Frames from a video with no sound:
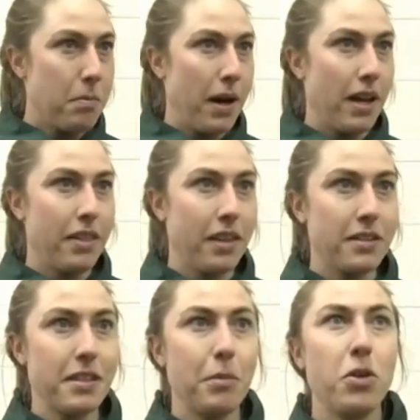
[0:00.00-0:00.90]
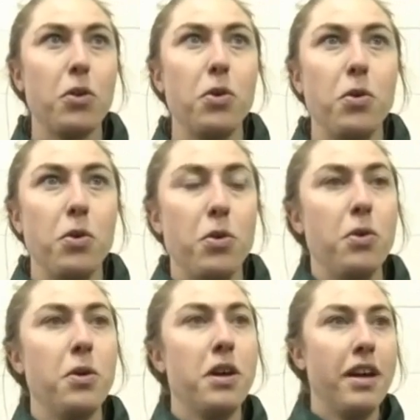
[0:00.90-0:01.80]
But I think someone
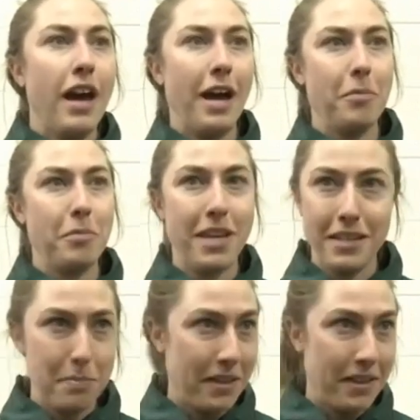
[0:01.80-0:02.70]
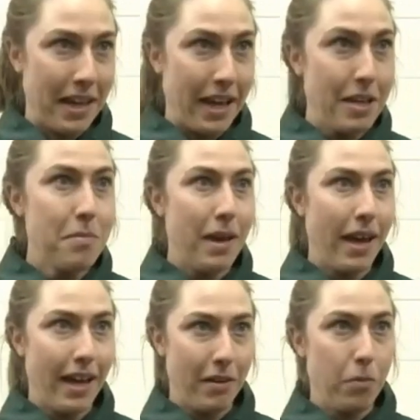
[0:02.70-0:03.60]
who cares about the game
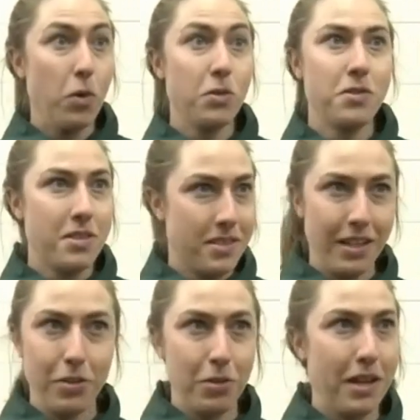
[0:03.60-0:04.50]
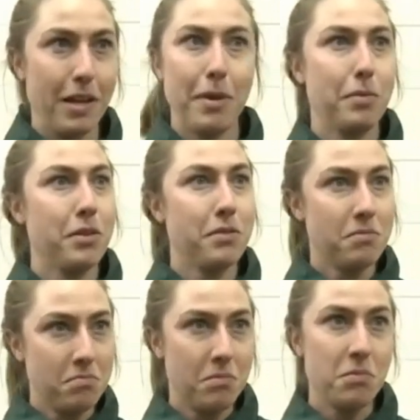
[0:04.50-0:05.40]
and wants to see a good game happen
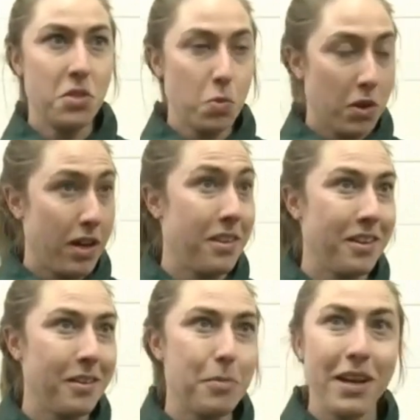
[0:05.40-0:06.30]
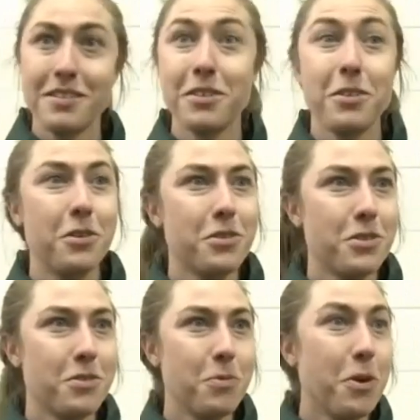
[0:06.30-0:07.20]
is what I think players and
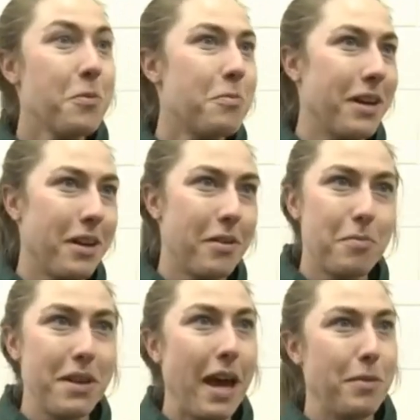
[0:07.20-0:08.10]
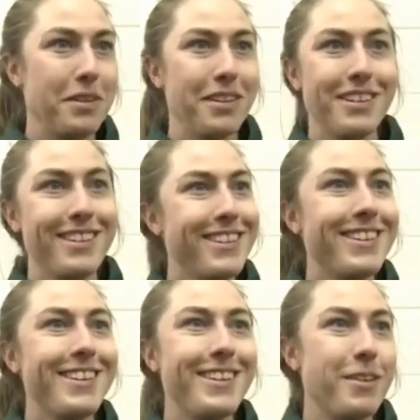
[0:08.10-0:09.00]
coaches want, but I'd be happy to
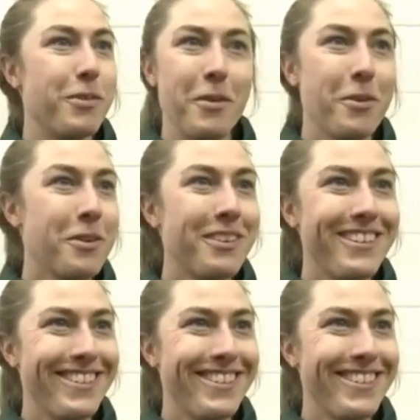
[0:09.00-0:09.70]
hear what they want.